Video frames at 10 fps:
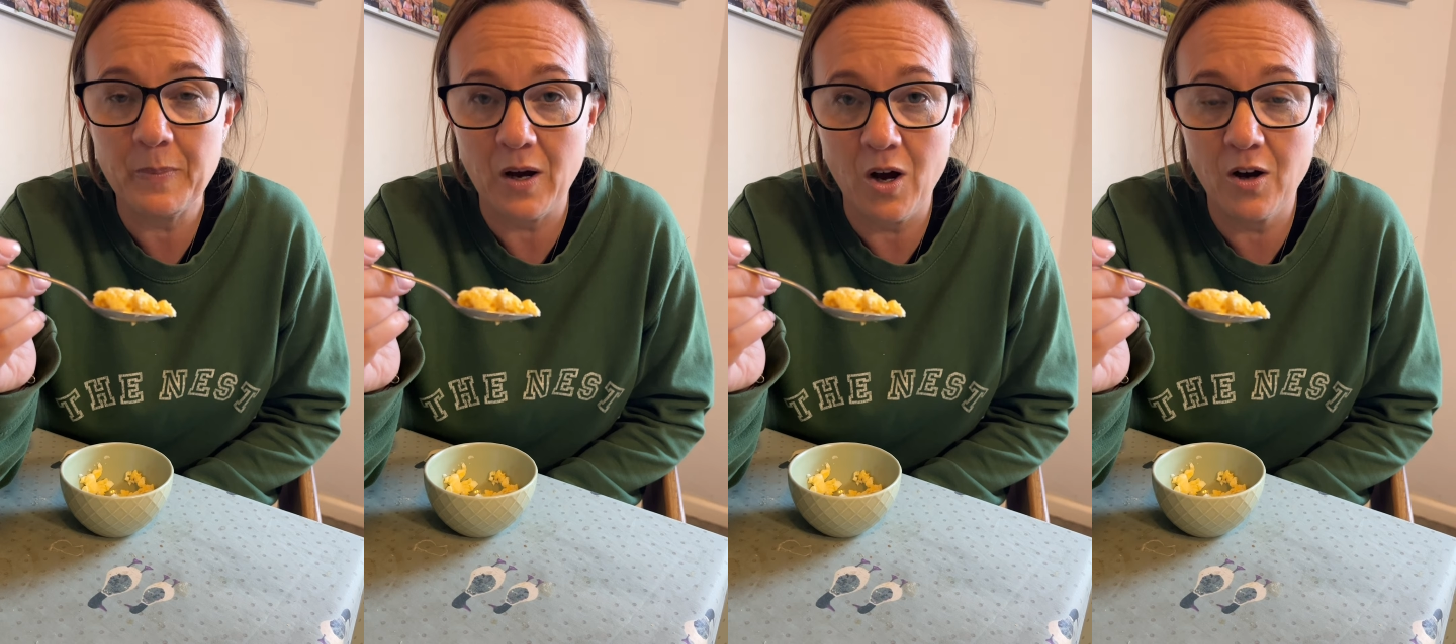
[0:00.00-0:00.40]

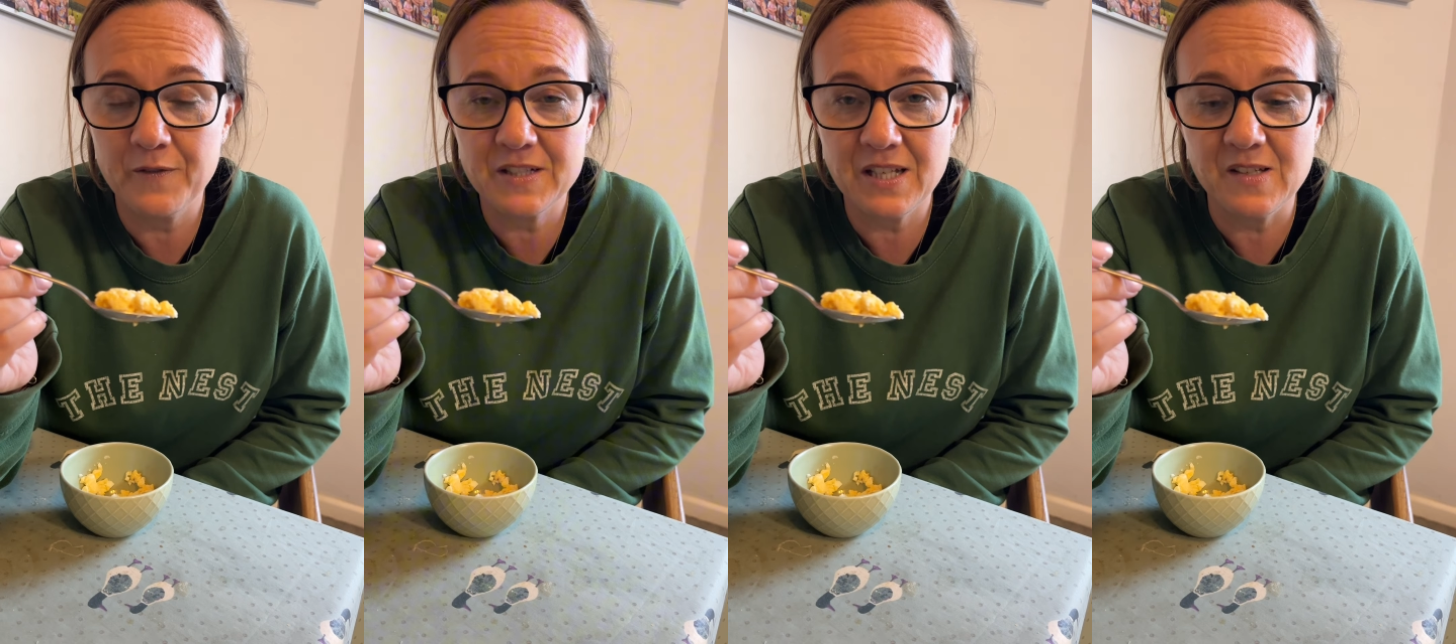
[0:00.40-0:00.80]
at
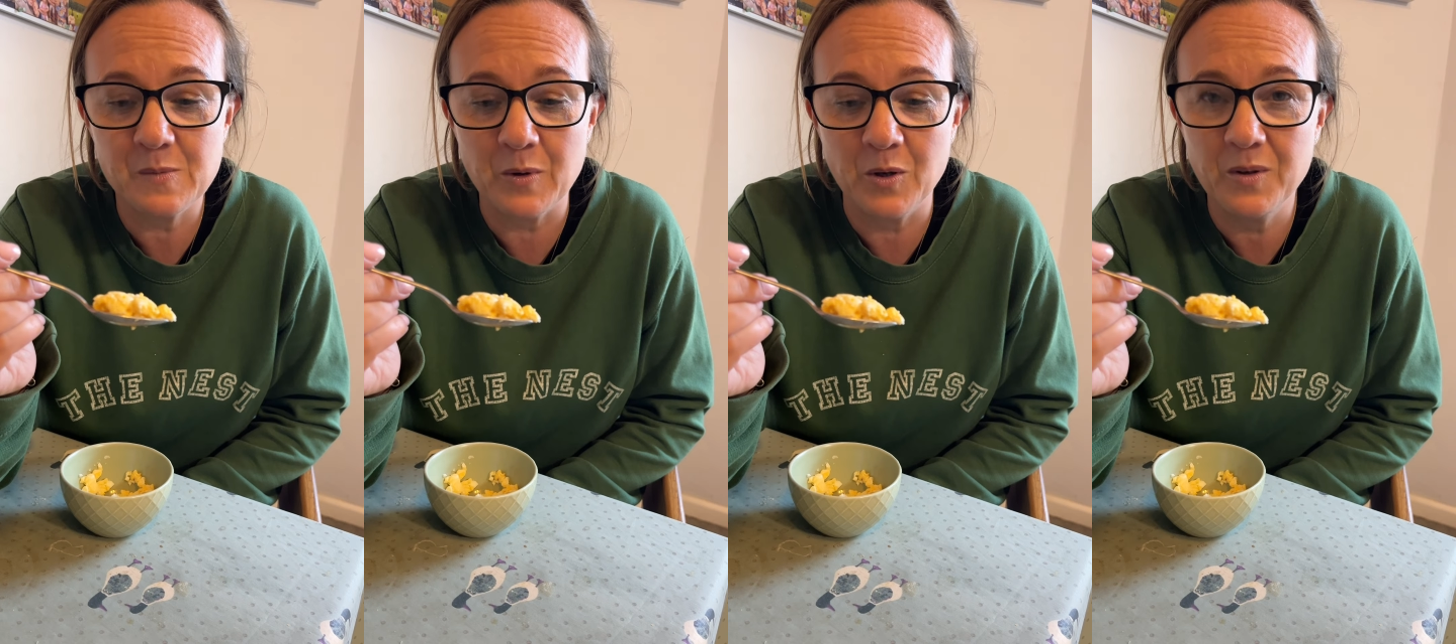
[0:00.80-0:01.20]
1/2
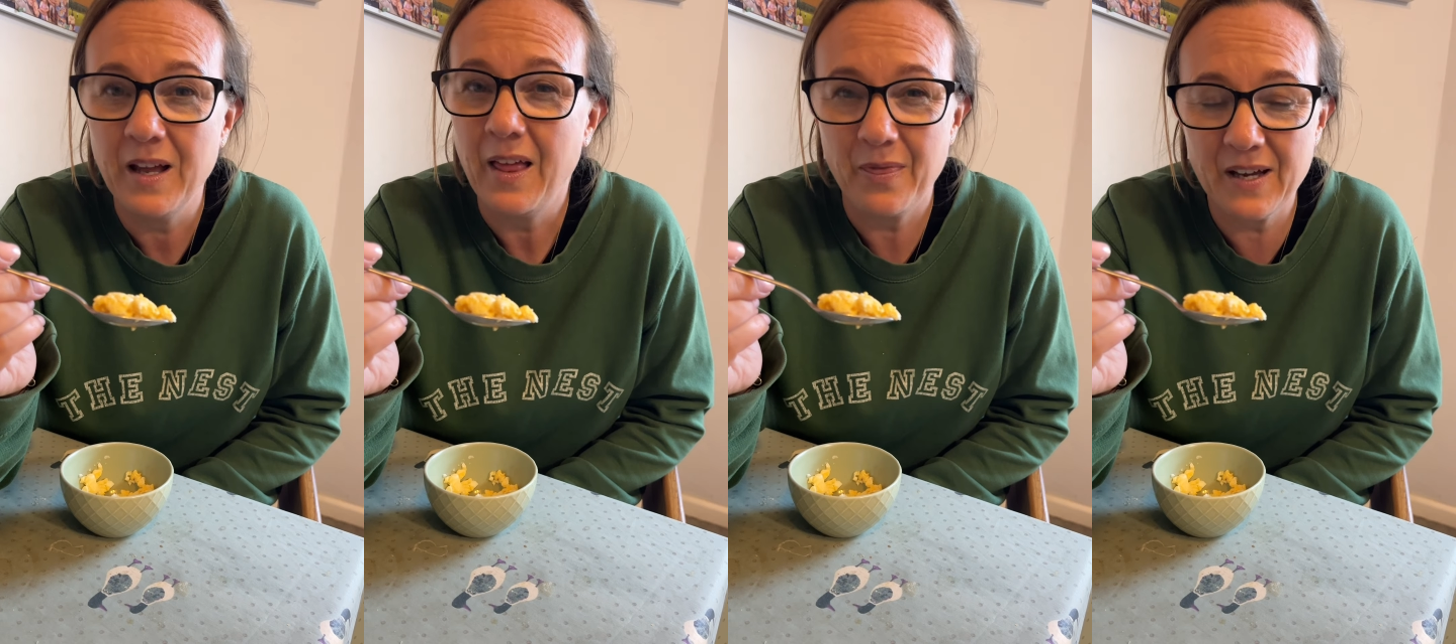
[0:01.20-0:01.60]
teaspoon,
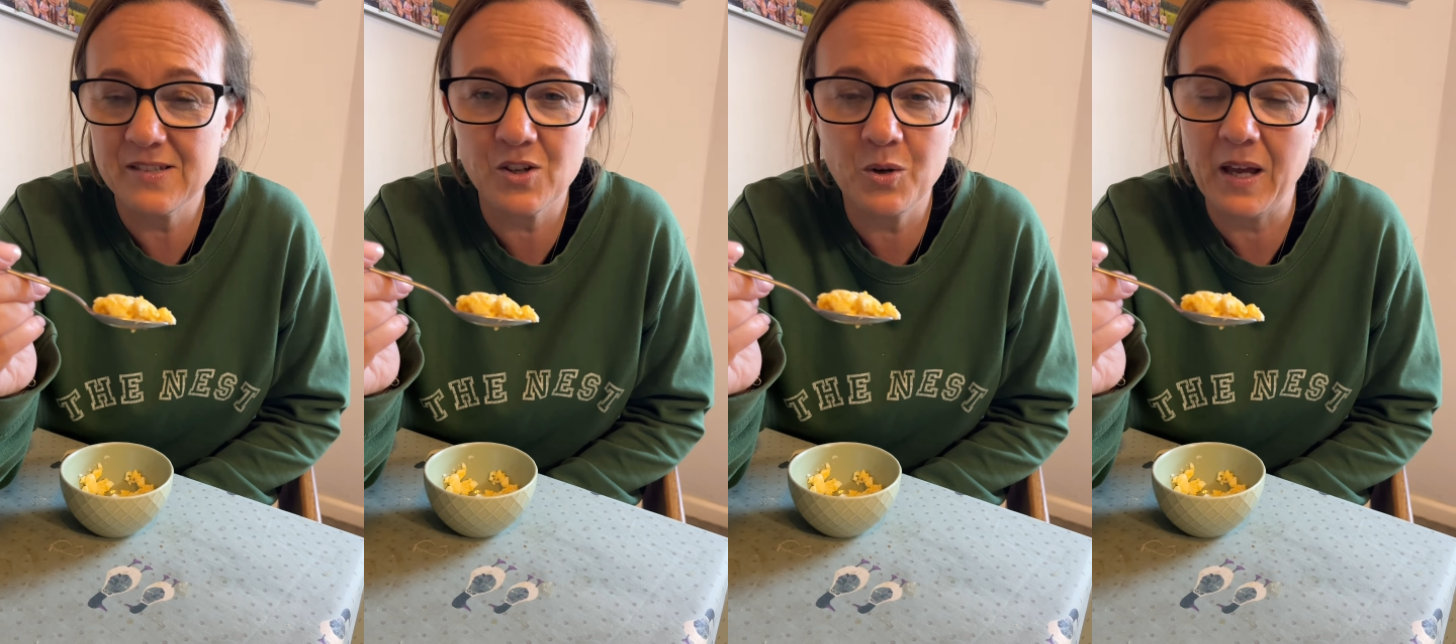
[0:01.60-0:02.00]

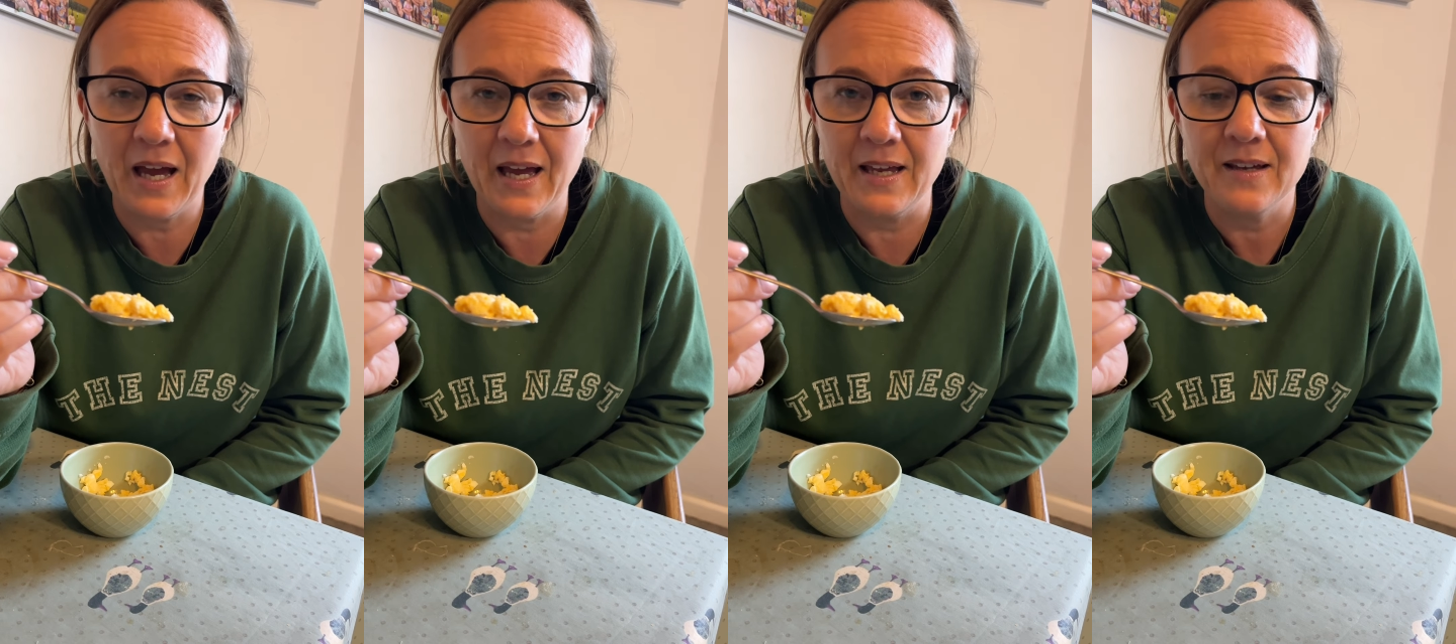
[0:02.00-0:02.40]
that's
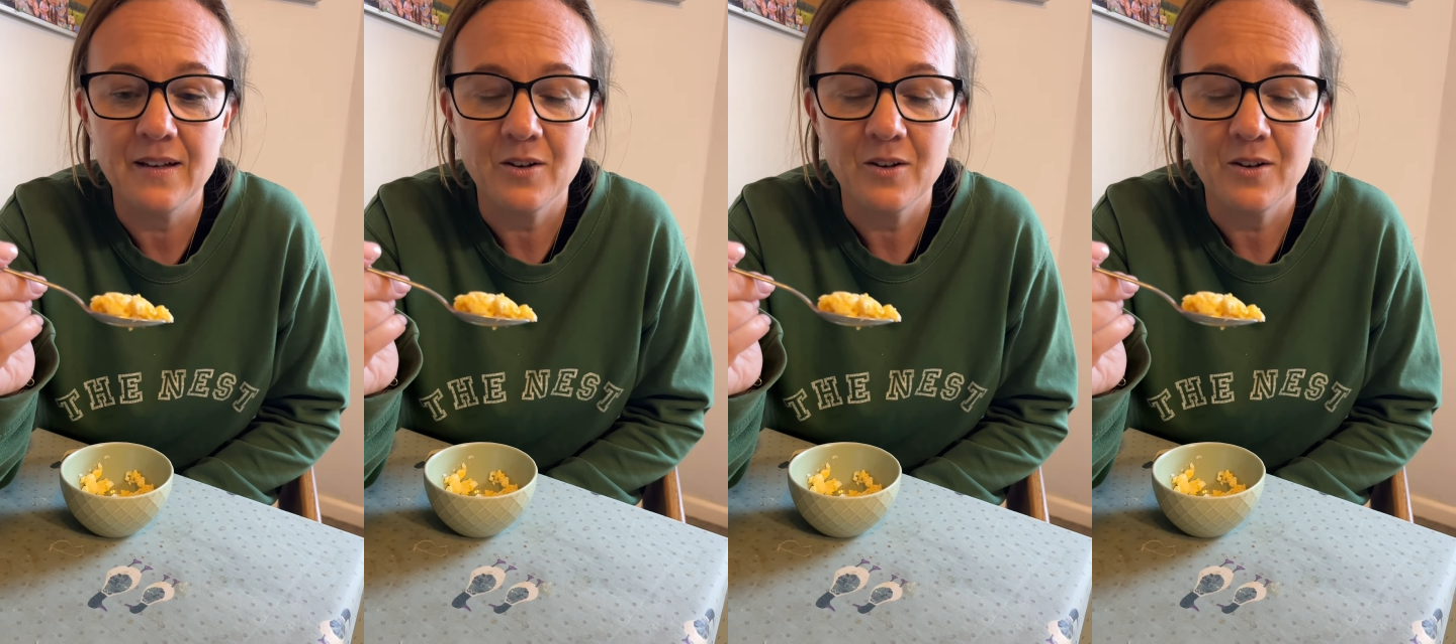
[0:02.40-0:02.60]
okay.